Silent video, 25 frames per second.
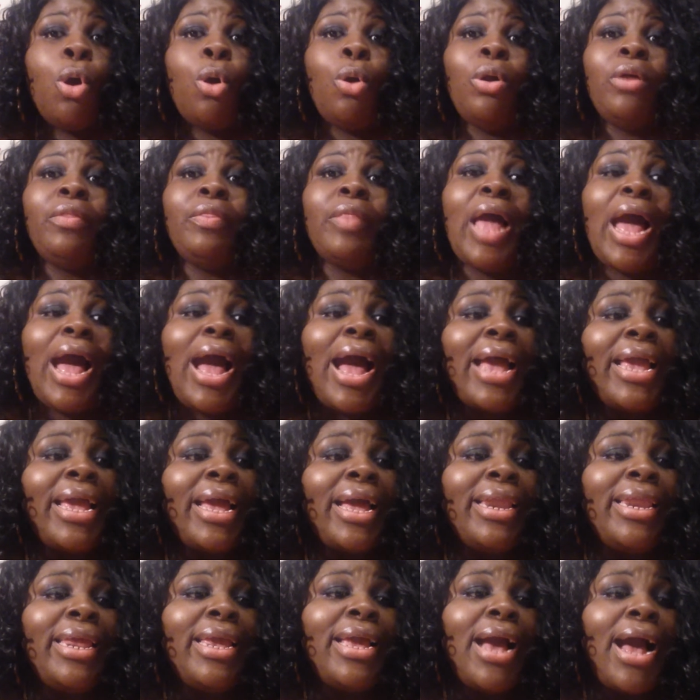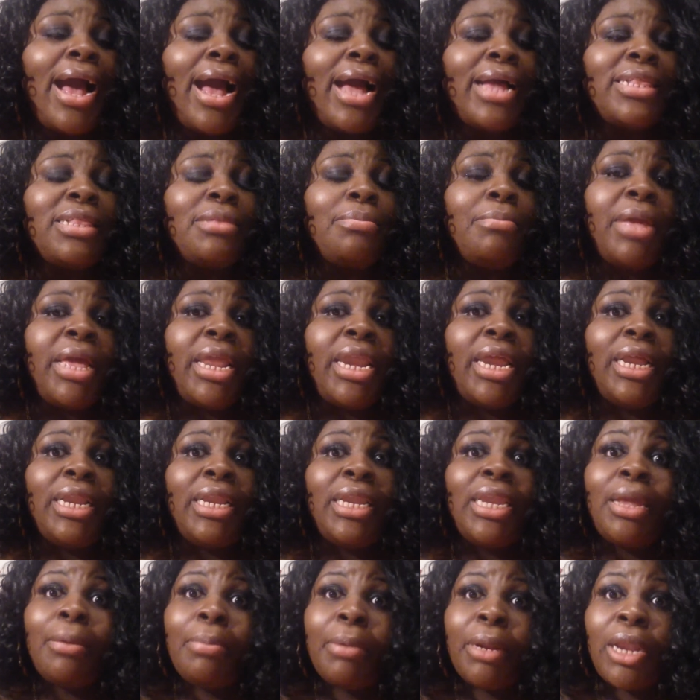on the Ioni Cosmetic
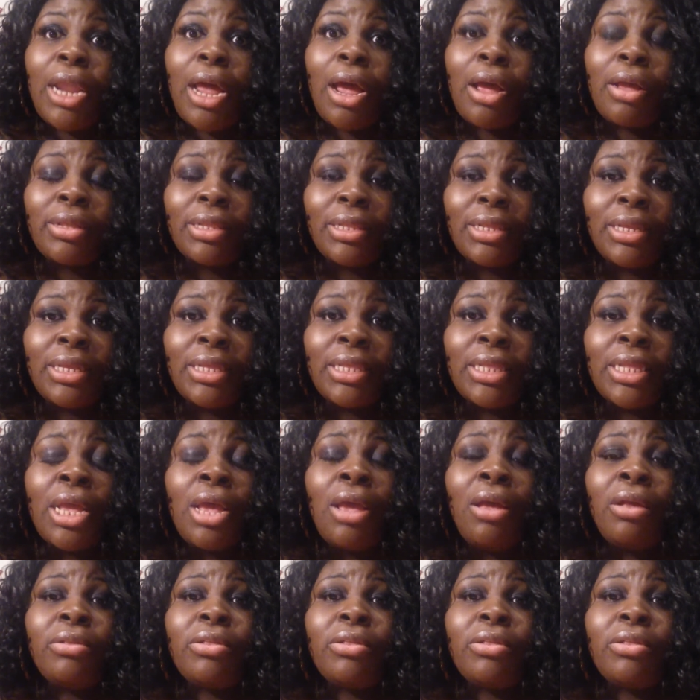lip glosses.